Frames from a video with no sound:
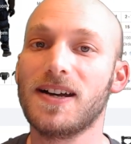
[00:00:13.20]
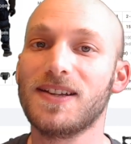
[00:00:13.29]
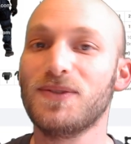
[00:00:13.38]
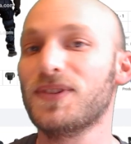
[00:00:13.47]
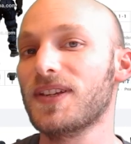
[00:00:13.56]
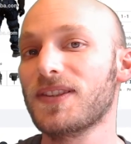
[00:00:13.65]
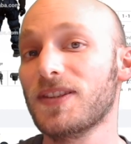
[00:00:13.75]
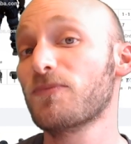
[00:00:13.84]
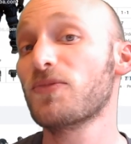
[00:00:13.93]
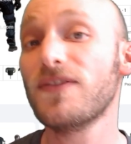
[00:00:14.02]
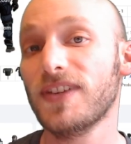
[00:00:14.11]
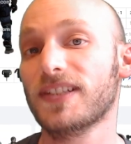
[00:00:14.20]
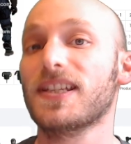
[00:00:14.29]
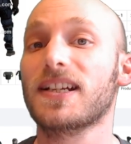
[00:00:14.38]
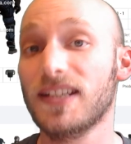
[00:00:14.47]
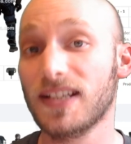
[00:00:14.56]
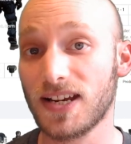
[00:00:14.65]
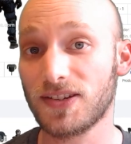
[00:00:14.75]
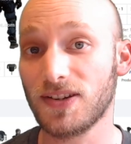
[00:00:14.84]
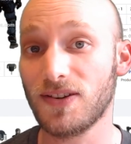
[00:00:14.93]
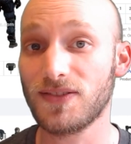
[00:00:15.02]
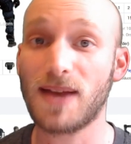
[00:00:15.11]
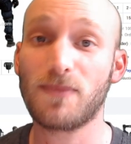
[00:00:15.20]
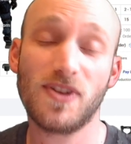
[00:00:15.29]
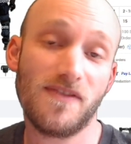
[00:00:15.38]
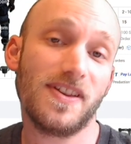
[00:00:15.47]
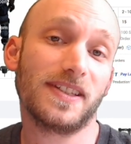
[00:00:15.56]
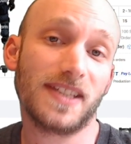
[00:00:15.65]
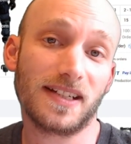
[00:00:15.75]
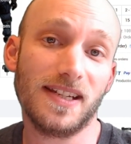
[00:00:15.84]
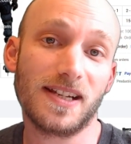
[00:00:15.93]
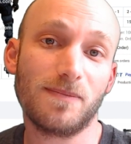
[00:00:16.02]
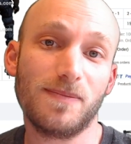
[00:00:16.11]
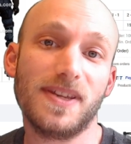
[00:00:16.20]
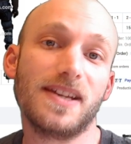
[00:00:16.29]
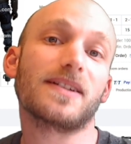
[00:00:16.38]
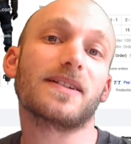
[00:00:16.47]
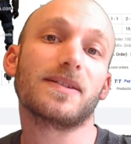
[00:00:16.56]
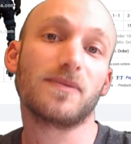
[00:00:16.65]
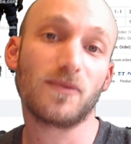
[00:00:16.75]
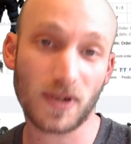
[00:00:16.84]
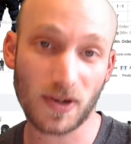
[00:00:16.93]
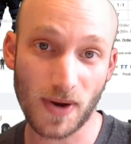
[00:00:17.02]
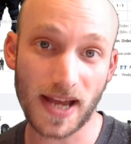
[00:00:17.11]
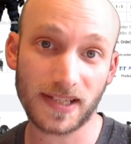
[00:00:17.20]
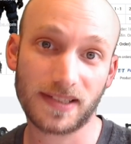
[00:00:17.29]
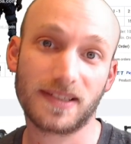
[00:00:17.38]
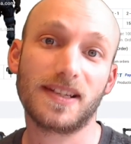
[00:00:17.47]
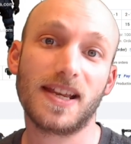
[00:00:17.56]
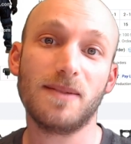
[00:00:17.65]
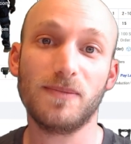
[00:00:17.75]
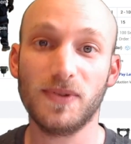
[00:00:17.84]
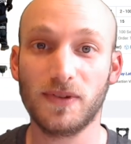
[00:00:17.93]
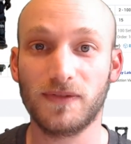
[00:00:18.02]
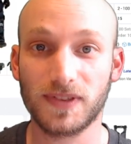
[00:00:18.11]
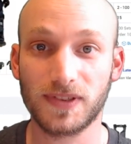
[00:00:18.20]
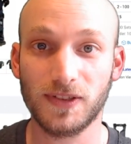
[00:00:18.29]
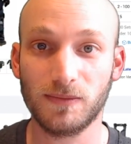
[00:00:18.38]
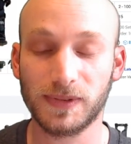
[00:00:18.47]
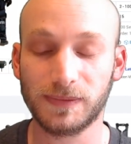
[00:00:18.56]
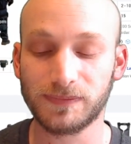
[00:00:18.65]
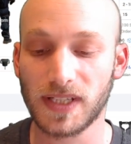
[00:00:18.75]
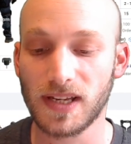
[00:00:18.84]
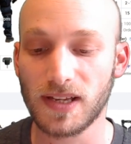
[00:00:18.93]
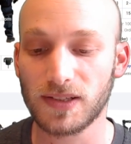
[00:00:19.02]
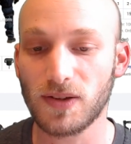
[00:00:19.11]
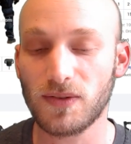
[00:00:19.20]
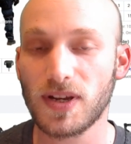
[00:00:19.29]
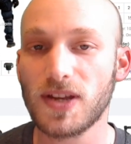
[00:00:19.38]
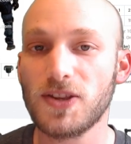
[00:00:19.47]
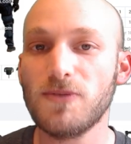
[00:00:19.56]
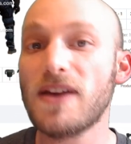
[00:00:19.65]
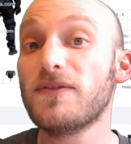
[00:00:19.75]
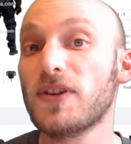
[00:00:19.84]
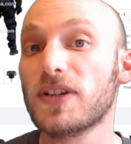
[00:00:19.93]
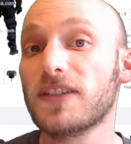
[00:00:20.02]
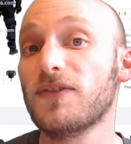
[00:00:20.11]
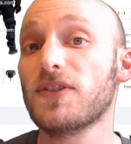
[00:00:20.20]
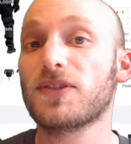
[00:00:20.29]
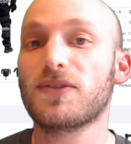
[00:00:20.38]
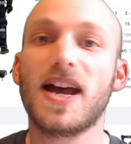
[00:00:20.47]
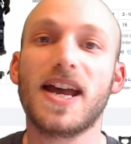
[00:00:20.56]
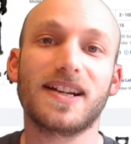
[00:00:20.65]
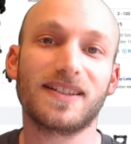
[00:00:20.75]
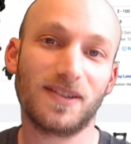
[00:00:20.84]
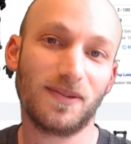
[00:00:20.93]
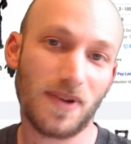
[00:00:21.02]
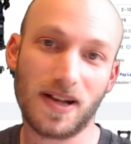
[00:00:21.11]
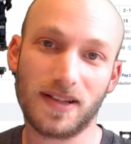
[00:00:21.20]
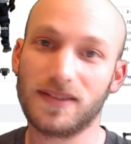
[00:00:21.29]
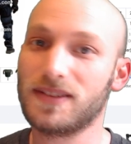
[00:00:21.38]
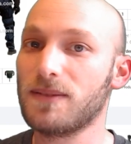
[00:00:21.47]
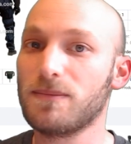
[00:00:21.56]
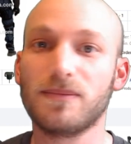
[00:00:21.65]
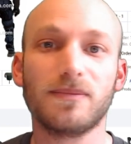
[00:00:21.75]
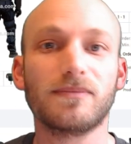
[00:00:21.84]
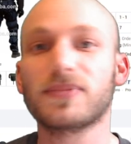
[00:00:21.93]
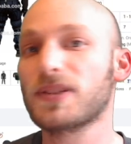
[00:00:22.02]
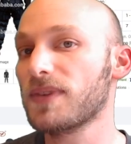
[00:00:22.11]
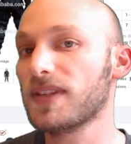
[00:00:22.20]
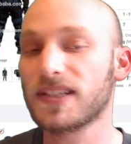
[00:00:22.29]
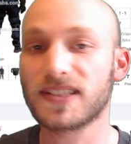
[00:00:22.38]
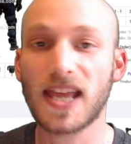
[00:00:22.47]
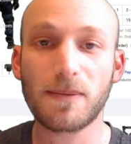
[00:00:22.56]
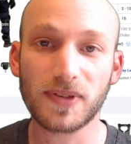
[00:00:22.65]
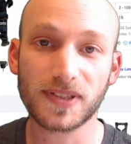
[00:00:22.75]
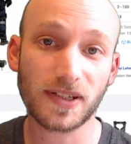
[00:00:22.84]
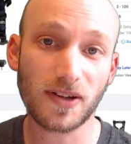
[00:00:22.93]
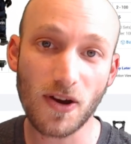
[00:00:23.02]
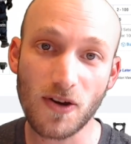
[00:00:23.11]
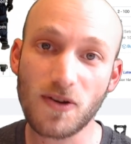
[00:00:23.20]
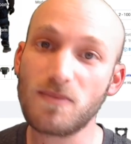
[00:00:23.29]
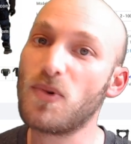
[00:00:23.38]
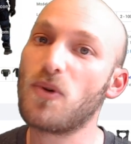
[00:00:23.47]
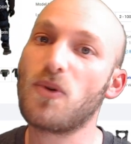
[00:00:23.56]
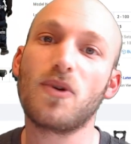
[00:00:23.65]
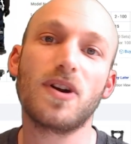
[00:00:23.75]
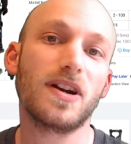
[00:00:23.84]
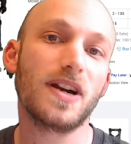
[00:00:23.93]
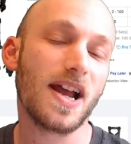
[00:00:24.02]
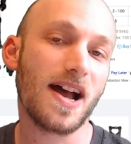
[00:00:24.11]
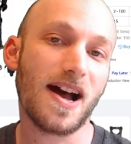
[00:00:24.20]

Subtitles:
using the previous technique I showed, that previous technique being requests and Beautiful Soup. So you may have noticed if you're trying to run some of these examples at home or